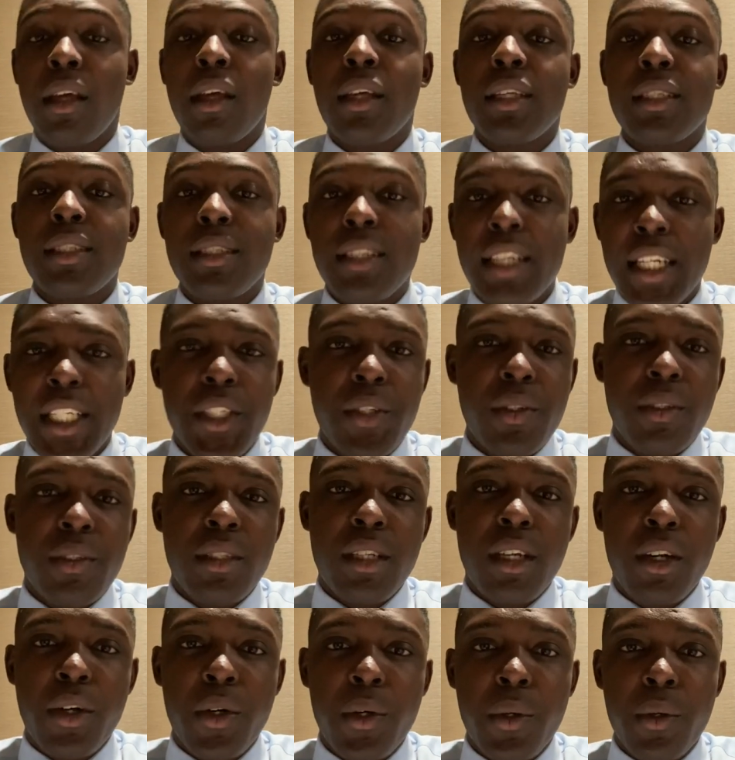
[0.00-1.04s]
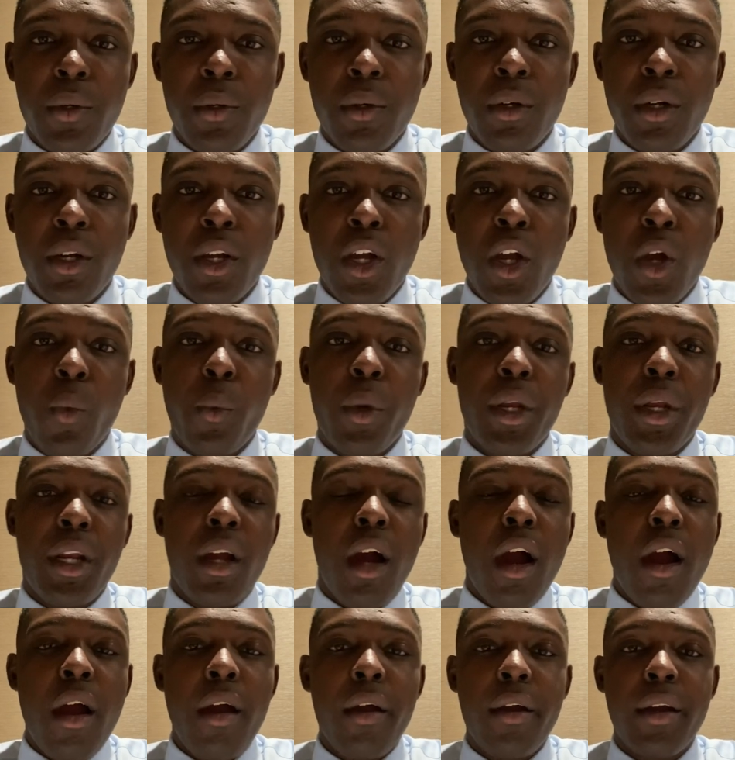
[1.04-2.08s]
Centuries ago, when
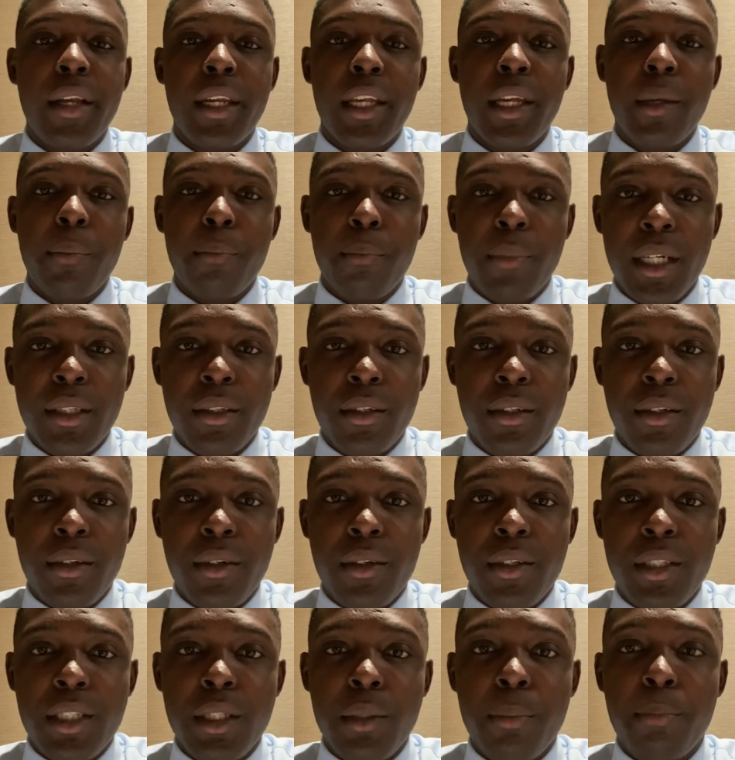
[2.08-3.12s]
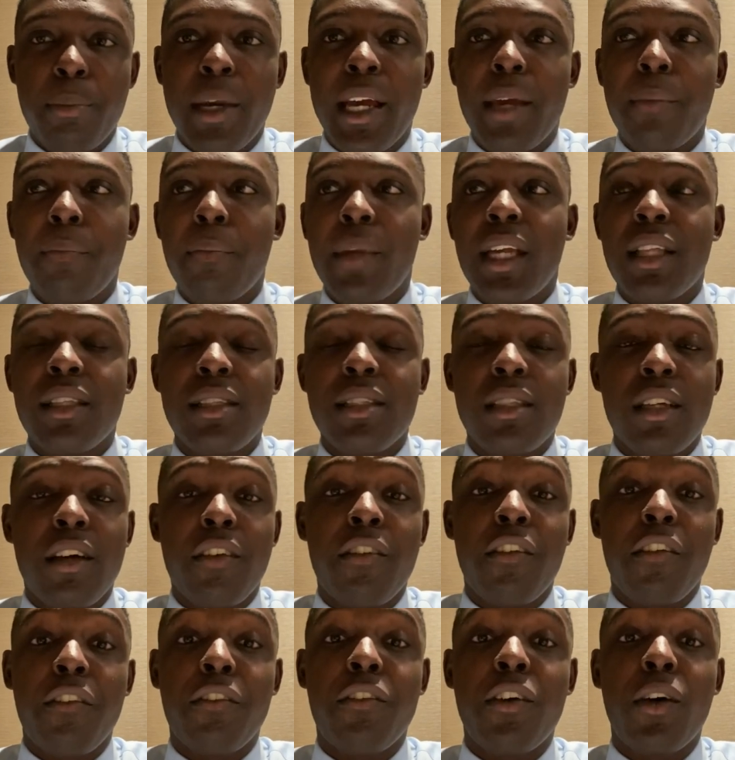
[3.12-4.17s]
organic matters by means
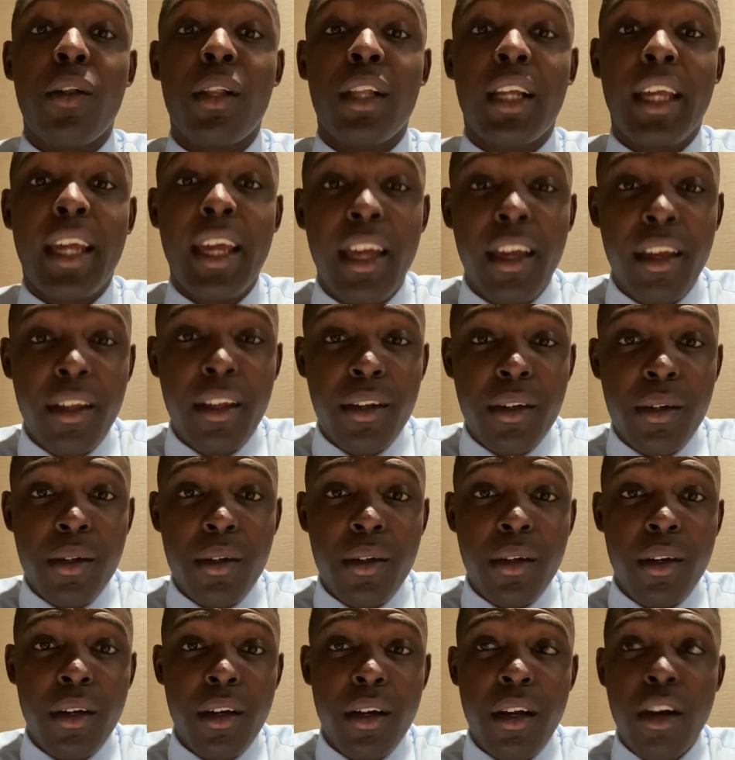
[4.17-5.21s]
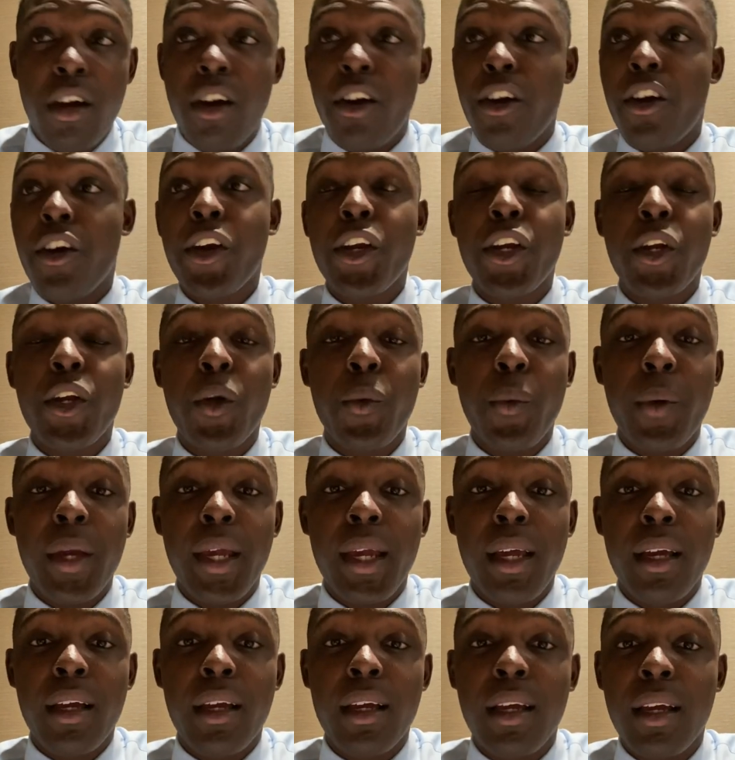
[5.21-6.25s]
of volcano,
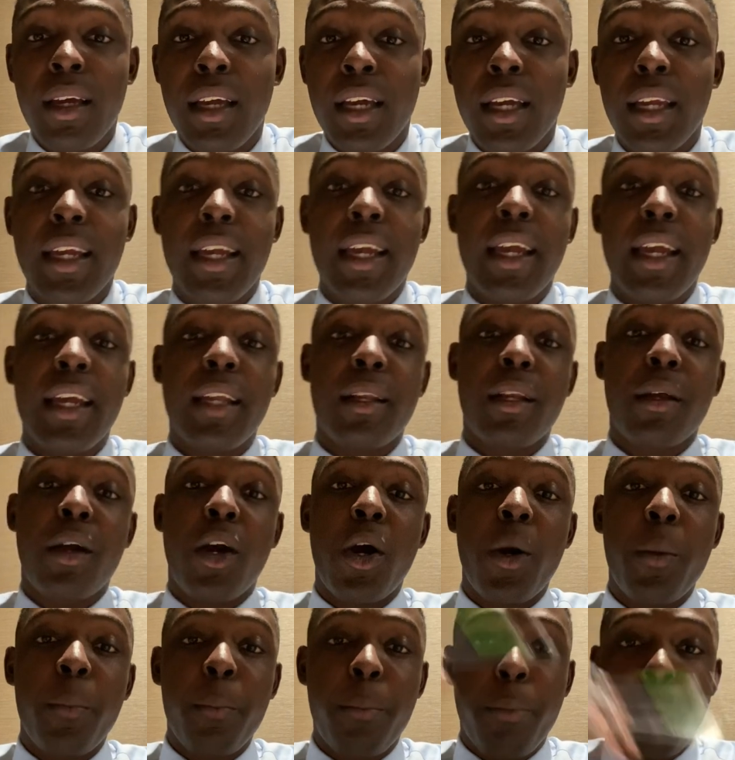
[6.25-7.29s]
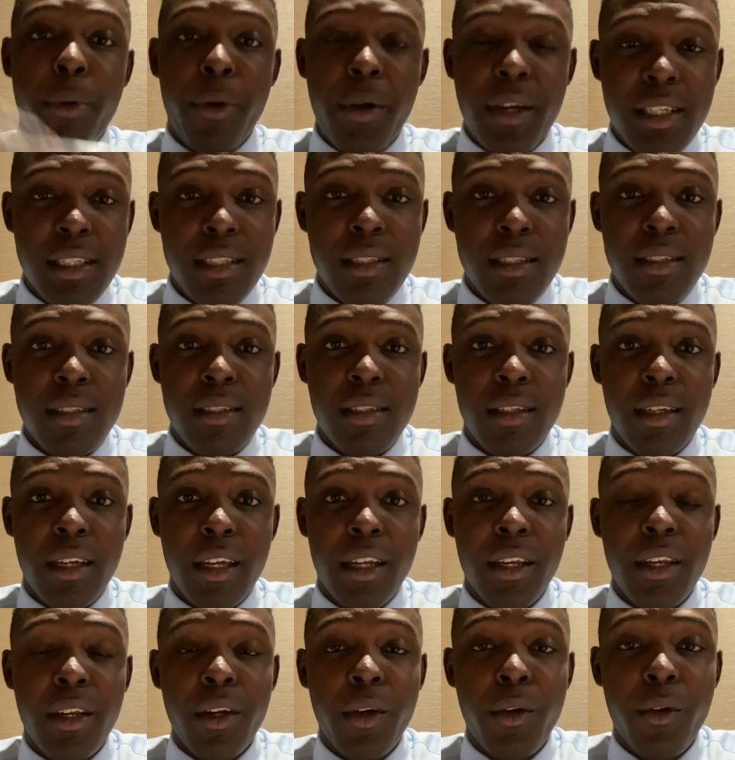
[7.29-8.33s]
earthquake get compressed
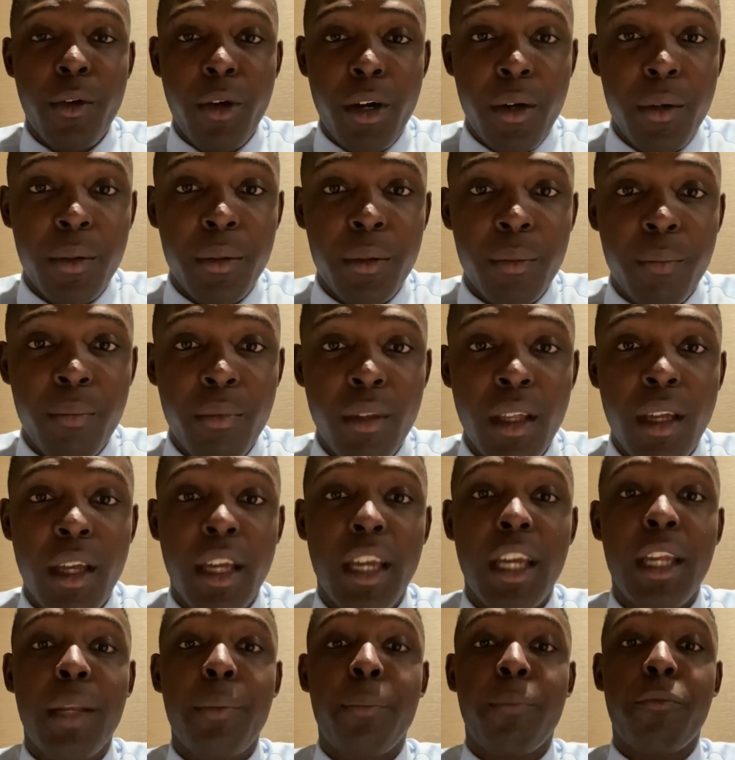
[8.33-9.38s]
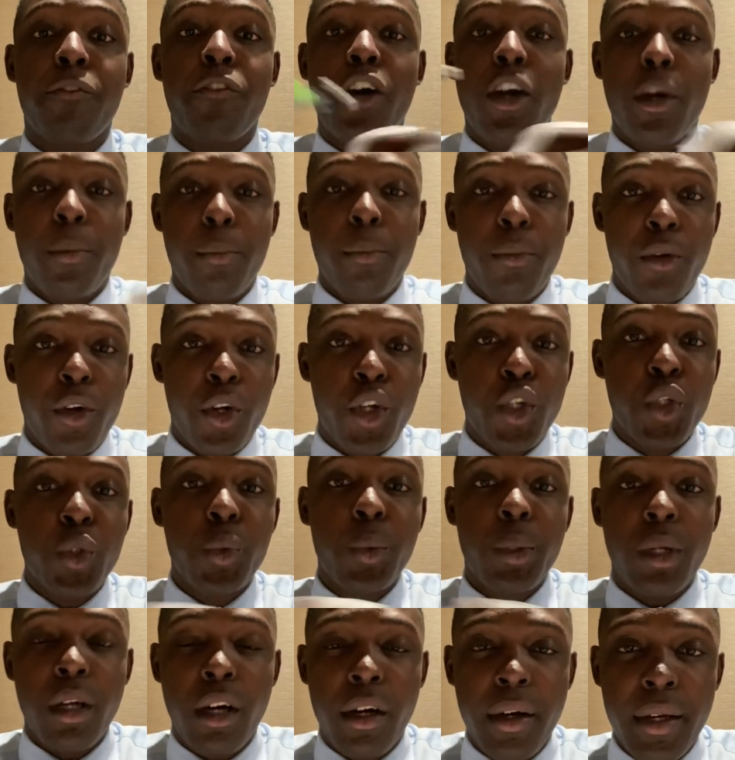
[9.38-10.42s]
in the ground, it forms
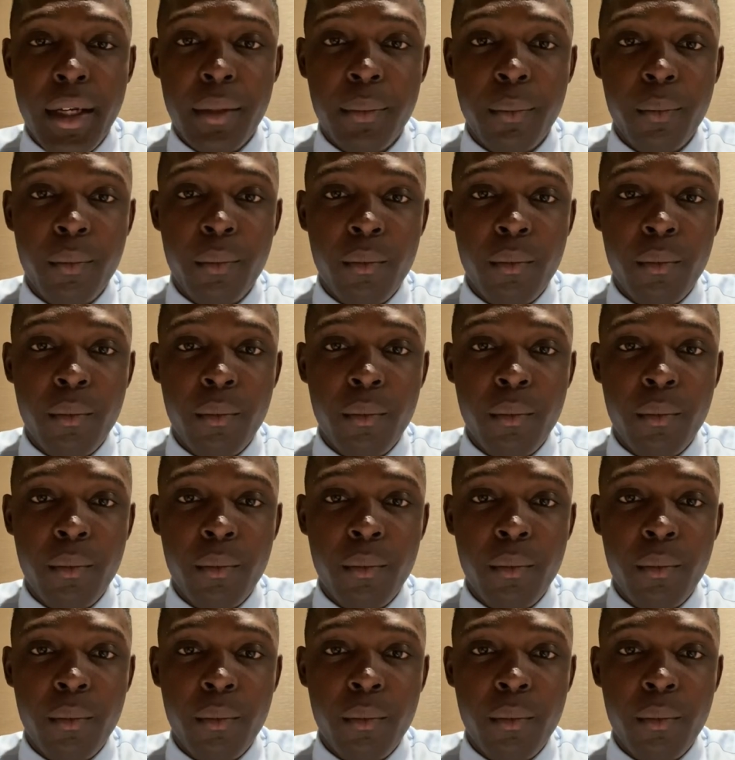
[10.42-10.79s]
crude oil.